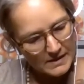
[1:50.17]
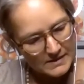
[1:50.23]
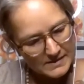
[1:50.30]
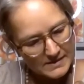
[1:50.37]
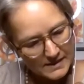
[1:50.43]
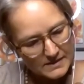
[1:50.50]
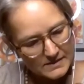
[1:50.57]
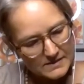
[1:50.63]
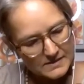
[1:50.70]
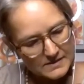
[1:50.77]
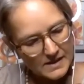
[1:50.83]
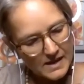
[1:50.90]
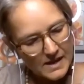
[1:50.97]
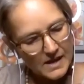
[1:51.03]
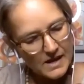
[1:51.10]
Sing
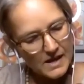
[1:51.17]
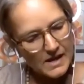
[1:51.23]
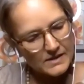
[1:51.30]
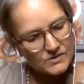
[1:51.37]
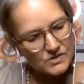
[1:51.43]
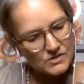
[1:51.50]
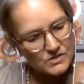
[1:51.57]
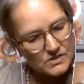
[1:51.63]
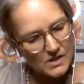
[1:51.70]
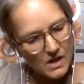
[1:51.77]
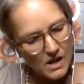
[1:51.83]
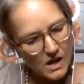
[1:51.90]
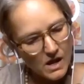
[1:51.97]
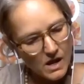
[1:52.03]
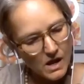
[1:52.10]
such a
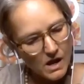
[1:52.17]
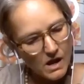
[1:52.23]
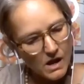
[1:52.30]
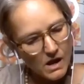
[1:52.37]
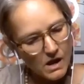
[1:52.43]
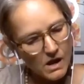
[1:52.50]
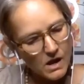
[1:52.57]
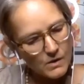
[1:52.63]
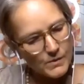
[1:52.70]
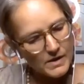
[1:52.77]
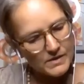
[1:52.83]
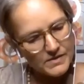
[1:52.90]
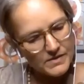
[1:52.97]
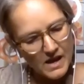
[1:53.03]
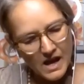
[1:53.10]
song
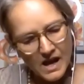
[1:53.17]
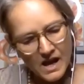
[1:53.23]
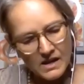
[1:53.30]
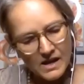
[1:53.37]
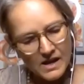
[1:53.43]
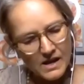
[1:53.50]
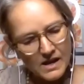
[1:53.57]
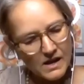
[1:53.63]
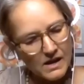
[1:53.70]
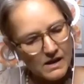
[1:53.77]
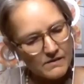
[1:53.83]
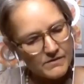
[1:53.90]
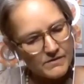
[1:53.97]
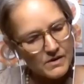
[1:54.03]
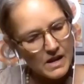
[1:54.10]
with all
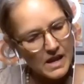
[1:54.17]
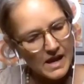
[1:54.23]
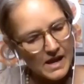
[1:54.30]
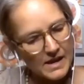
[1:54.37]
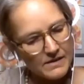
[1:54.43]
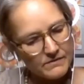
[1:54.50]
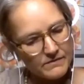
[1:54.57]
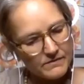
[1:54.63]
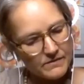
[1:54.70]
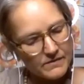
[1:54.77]
of your life.